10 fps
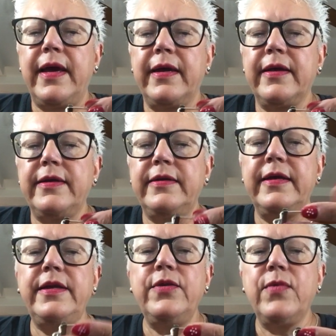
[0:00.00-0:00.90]
and
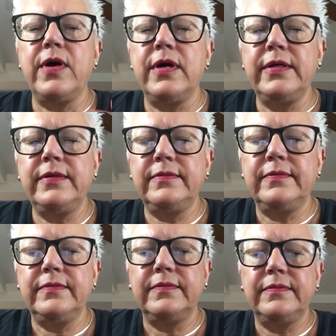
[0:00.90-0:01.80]
continue on.
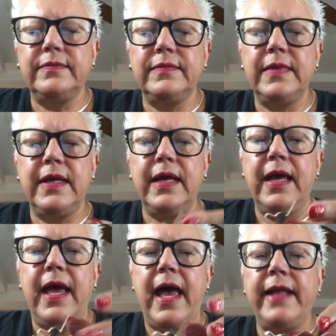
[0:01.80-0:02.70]

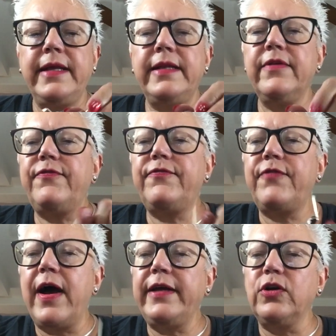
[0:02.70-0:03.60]
And then the
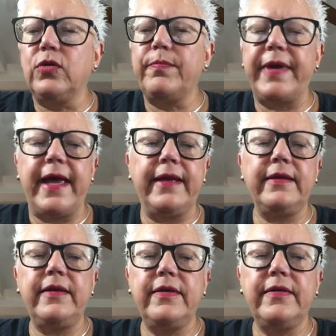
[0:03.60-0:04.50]
final
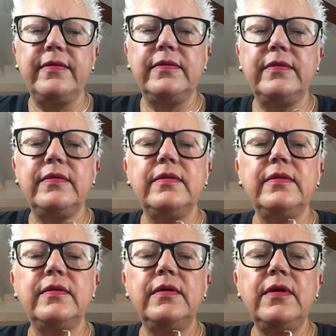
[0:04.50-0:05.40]
bend,
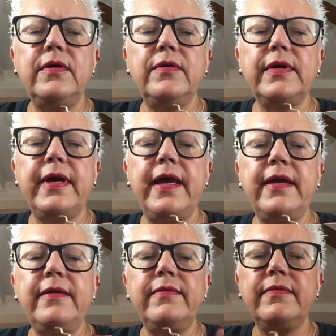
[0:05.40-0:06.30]

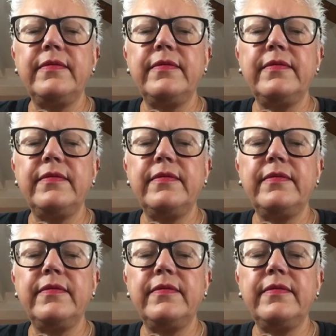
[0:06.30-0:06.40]
okay,